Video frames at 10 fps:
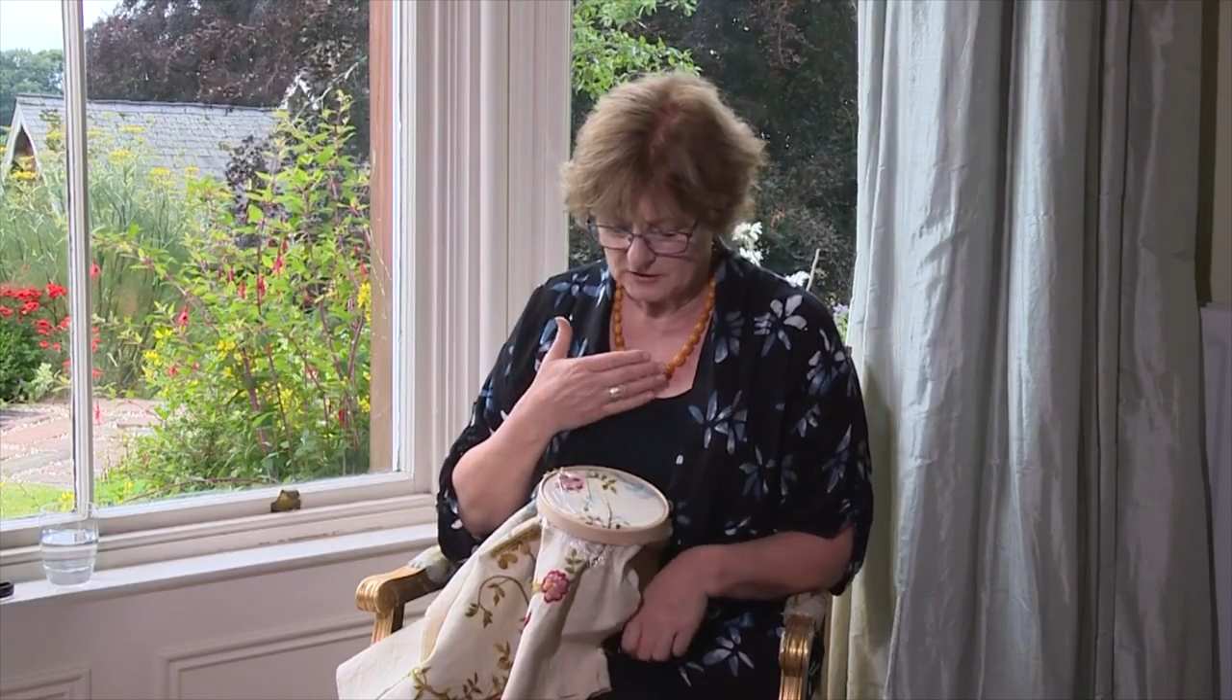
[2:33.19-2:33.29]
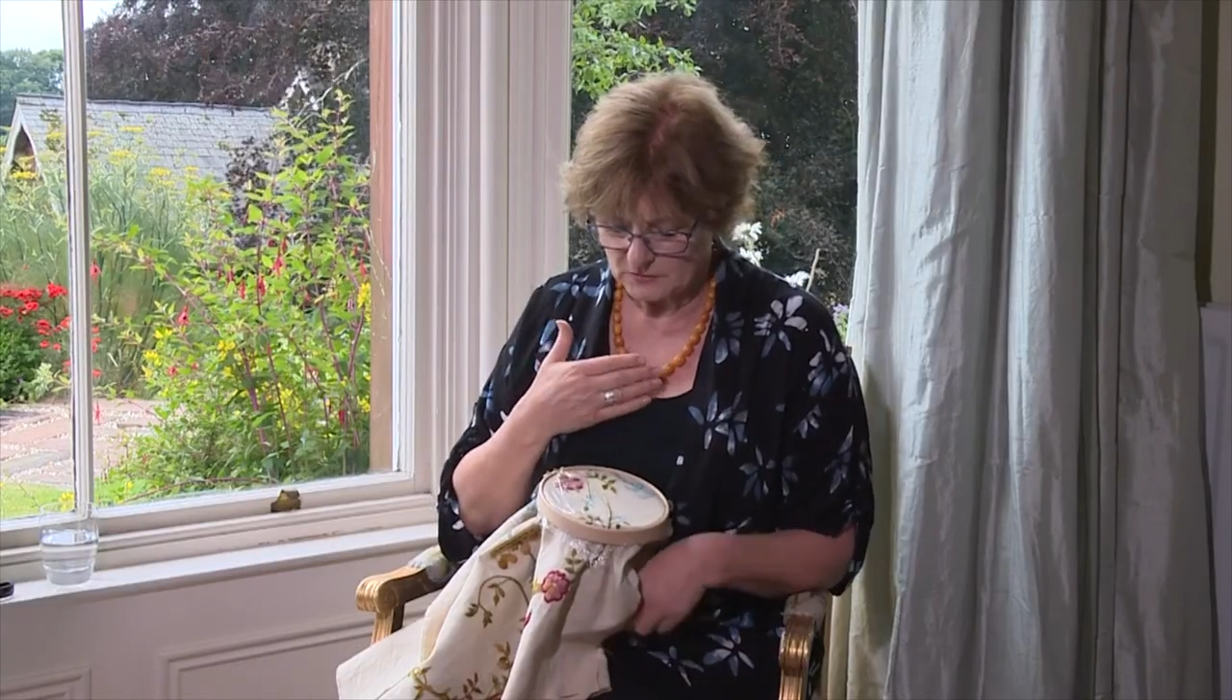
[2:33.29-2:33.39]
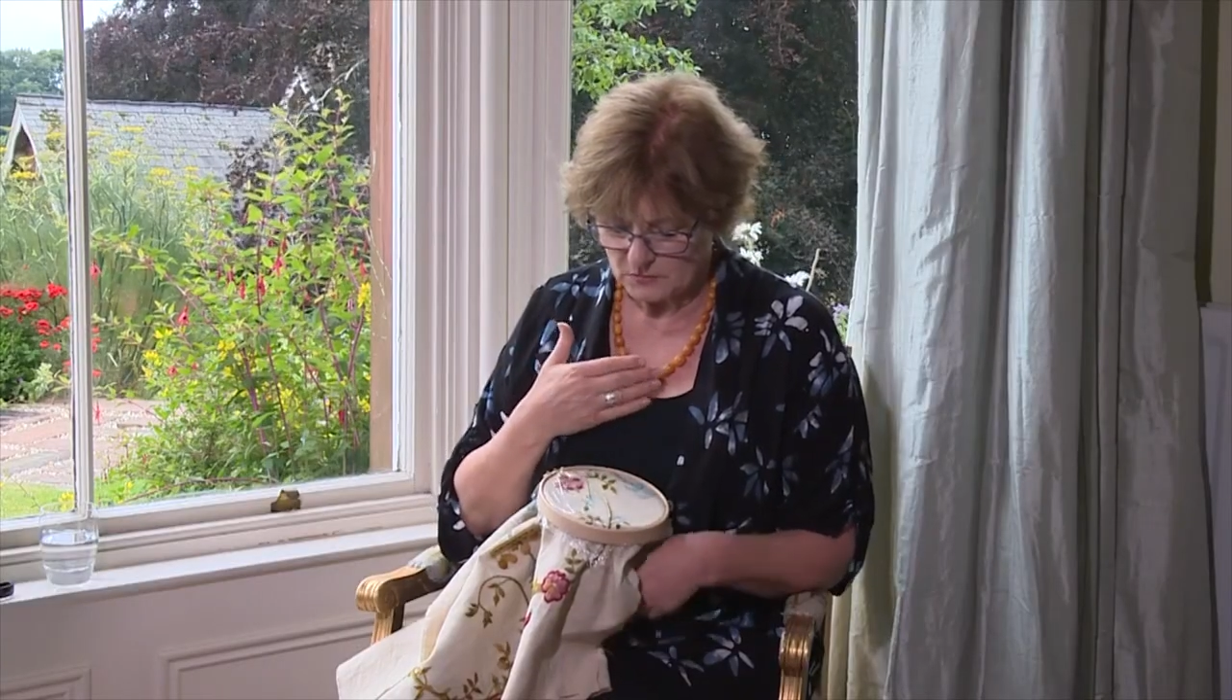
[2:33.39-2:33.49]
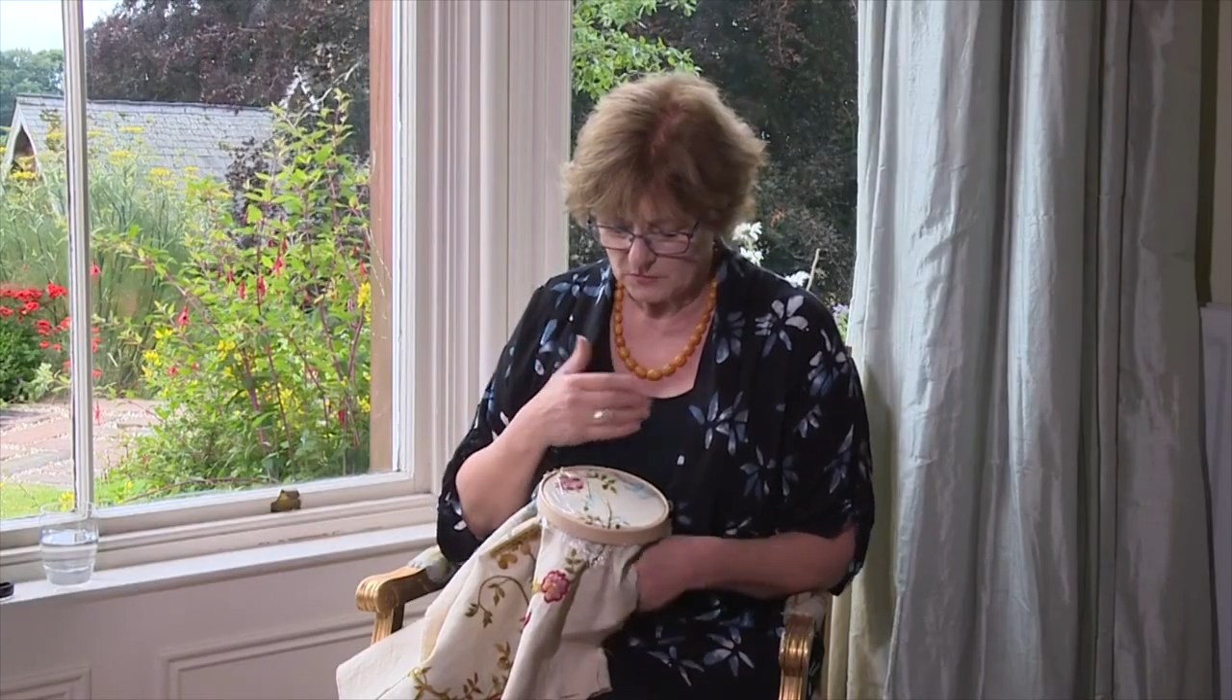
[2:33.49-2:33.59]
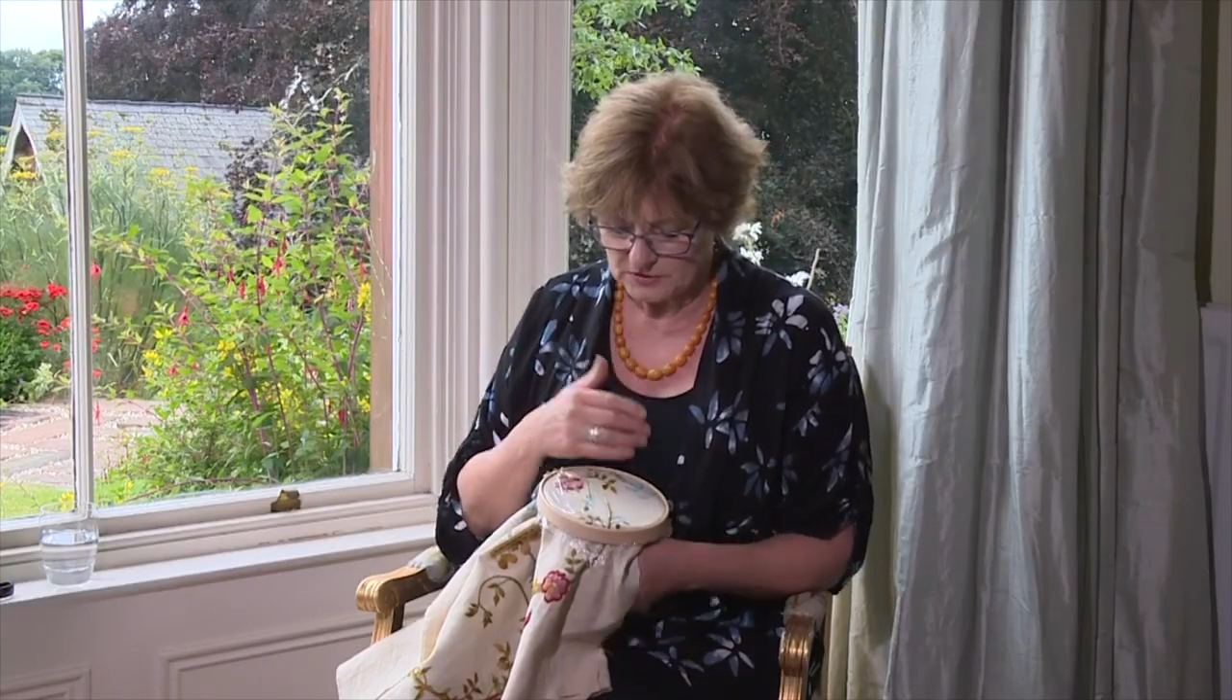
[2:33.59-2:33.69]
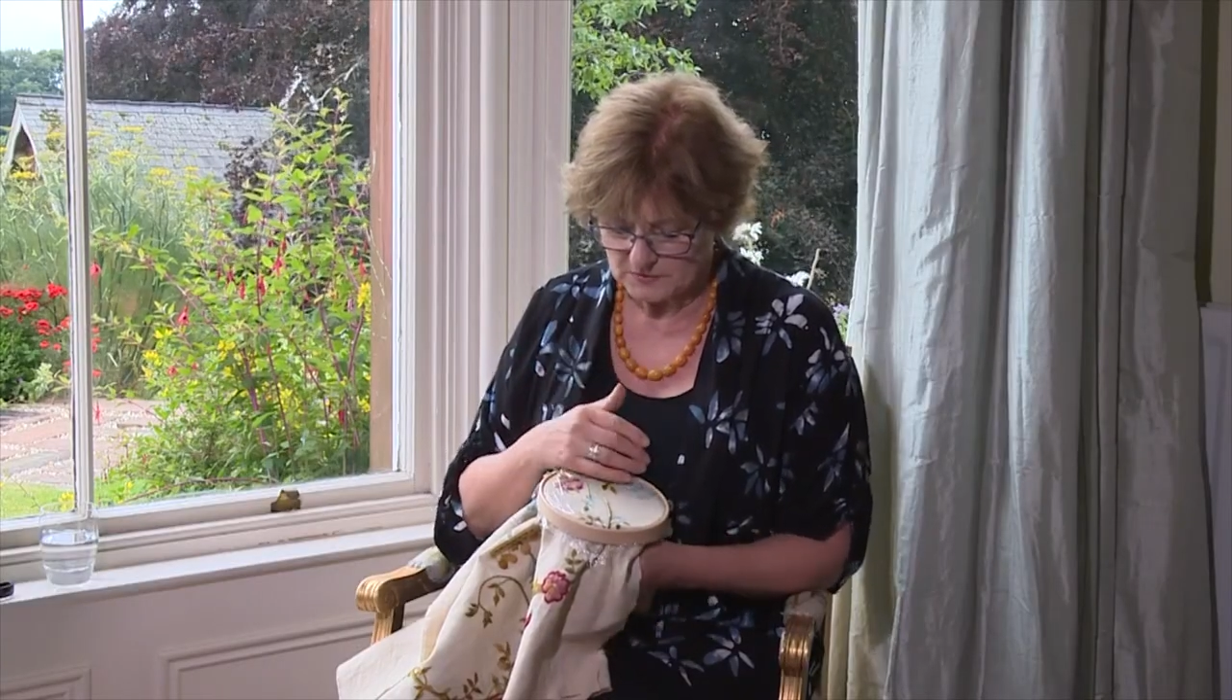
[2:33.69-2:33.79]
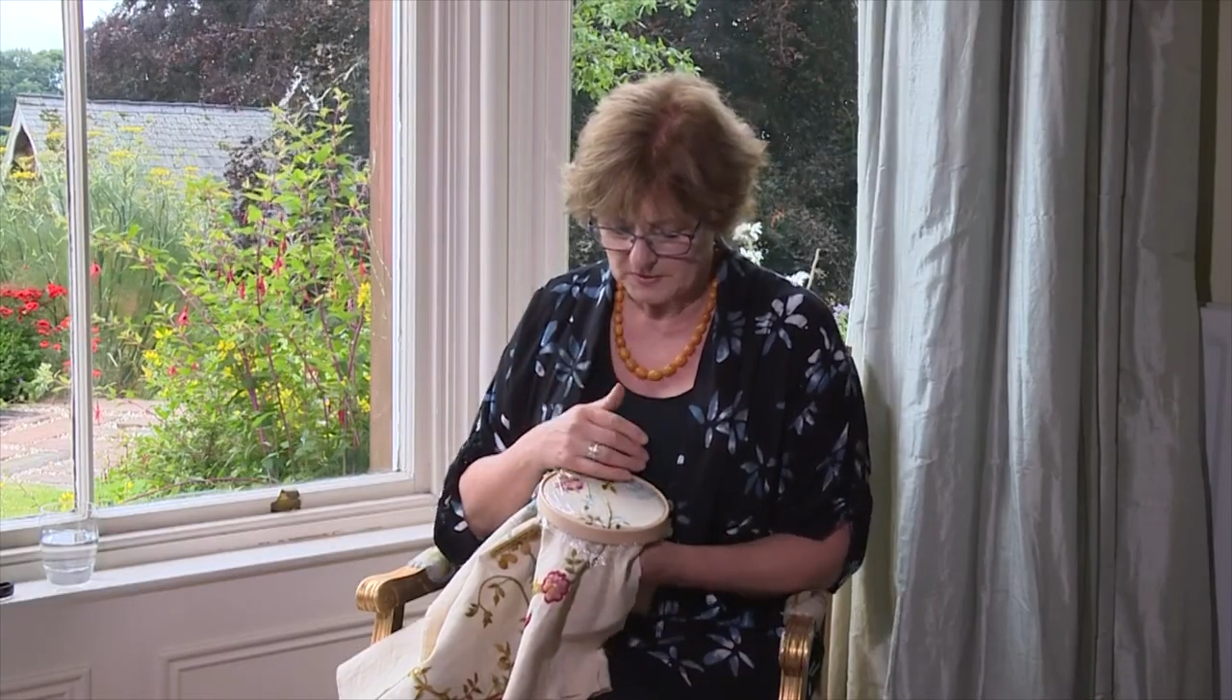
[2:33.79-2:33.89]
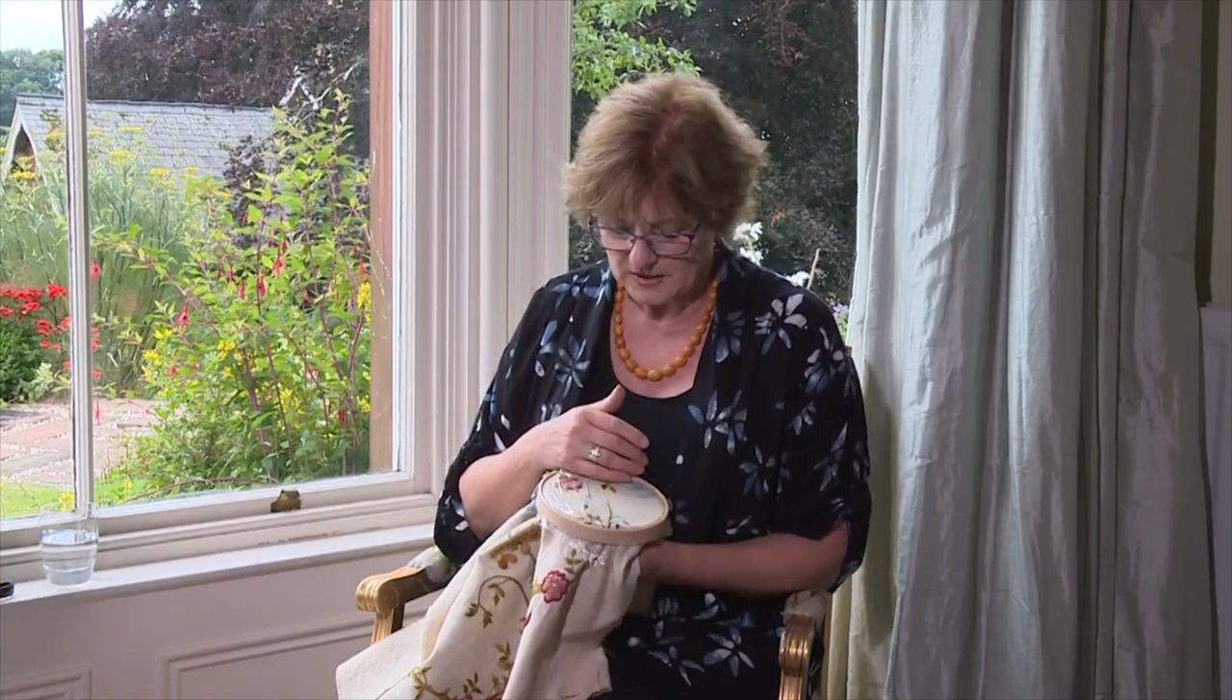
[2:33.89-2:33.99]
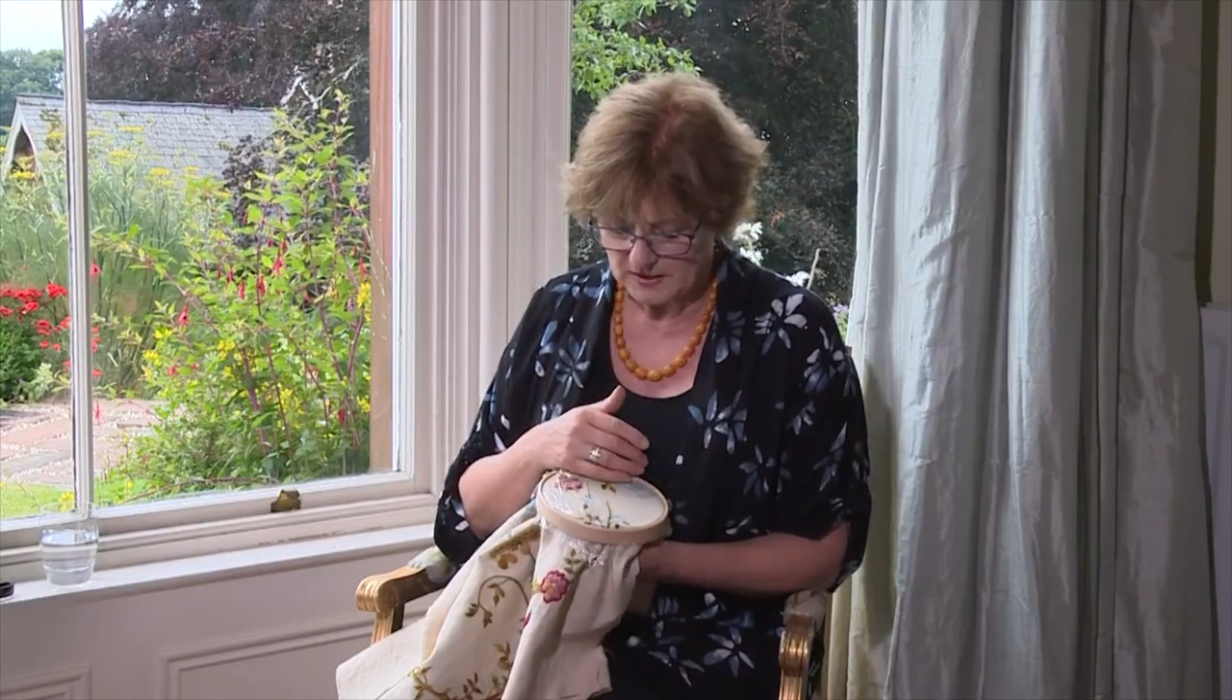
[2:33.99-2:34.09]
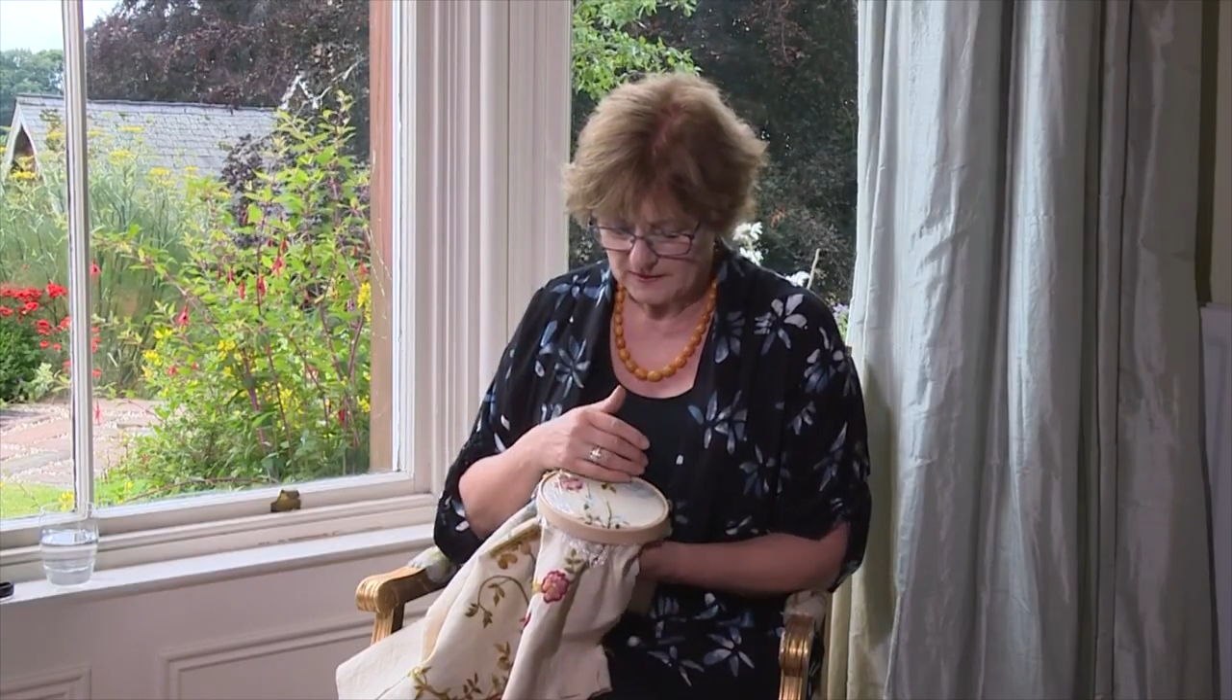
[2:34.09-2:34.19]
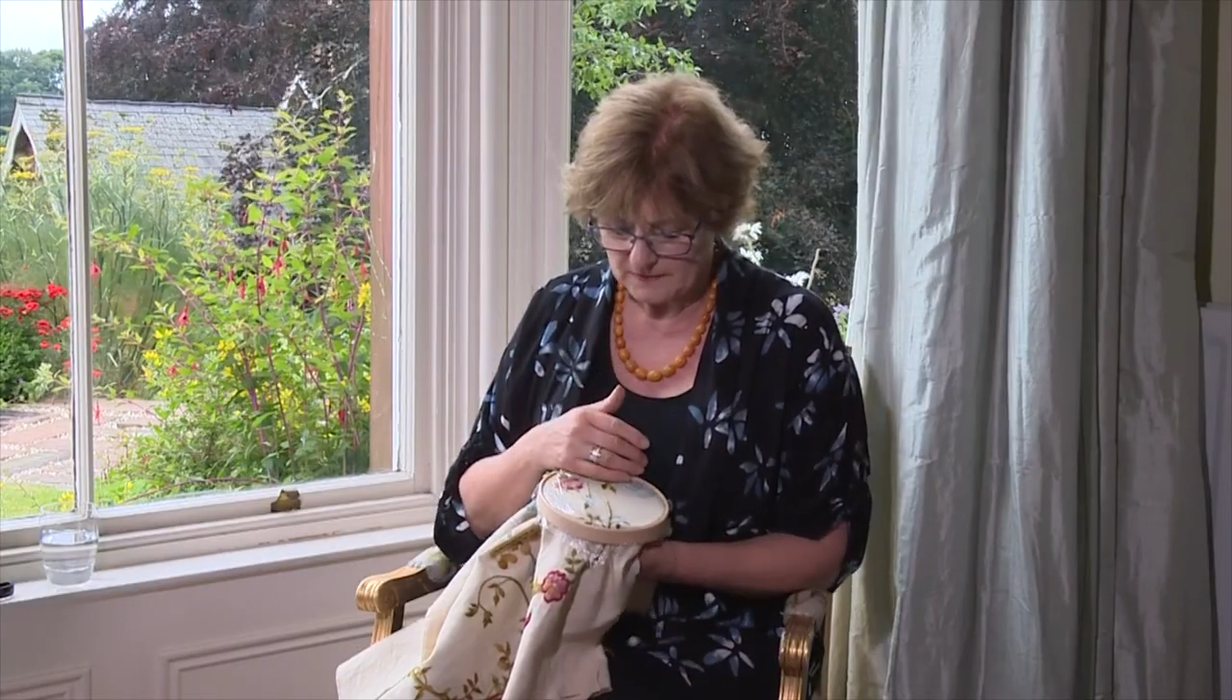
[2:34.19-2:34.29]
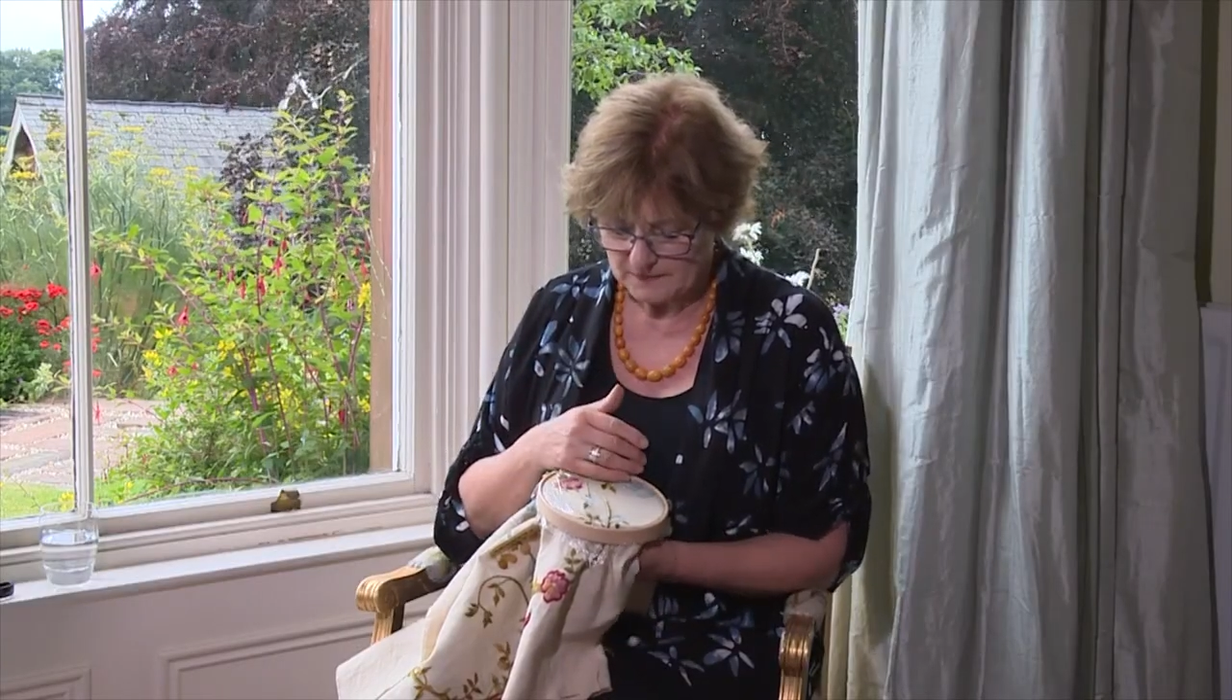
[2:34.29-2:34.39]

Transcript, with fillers: towards me